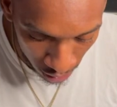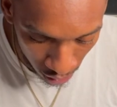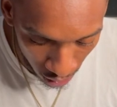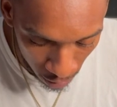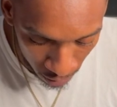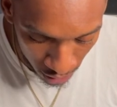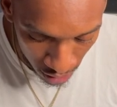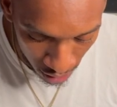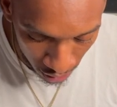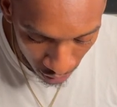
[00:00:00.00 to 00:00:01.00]
look at one
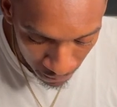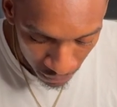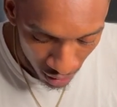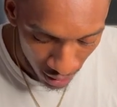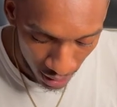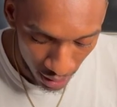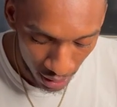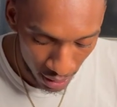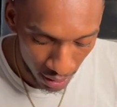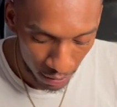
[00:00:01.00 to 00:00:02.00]
another
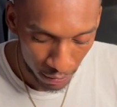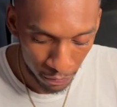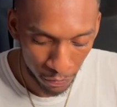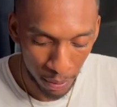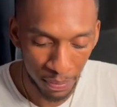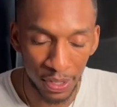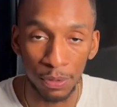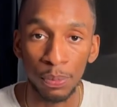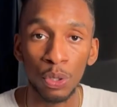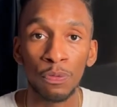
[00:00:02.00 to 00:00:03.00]
from this
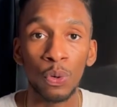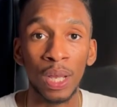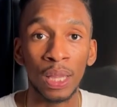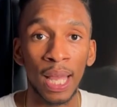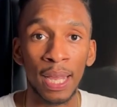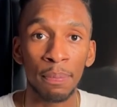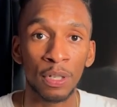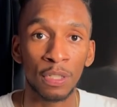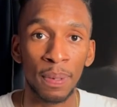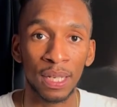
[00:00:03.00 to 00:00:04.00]
beautiful enlightened
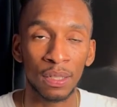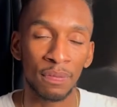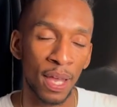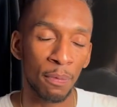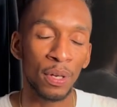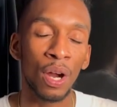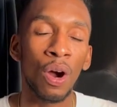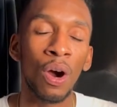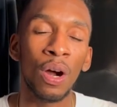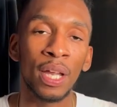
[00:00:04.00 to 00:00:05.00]
perspective that we are
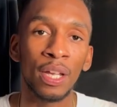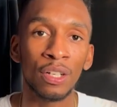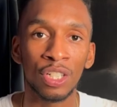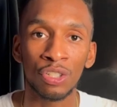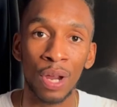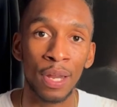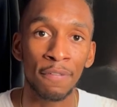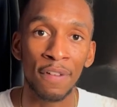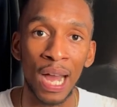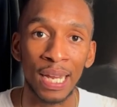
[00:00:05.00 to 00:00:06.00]
all here just trying to
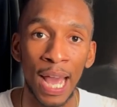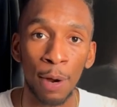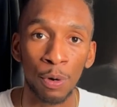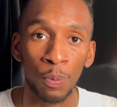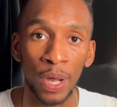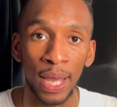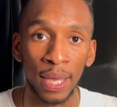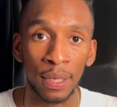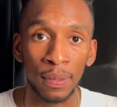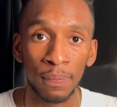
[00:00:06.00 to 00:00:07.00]
find our
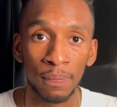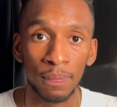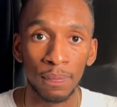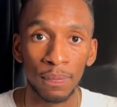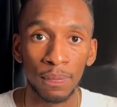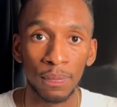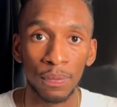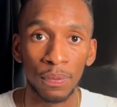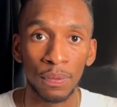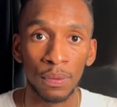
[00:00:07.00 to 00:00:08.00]
way.
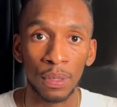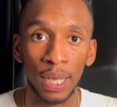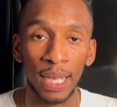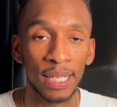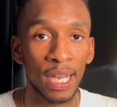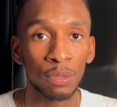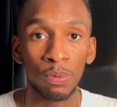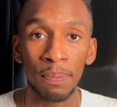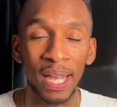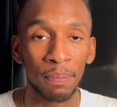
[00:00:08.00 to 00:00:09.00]
And yes,
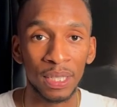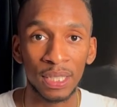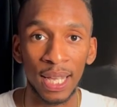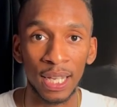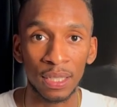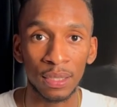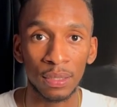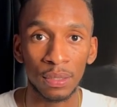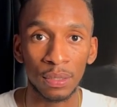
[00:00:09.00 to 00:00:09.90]
we make mistakes.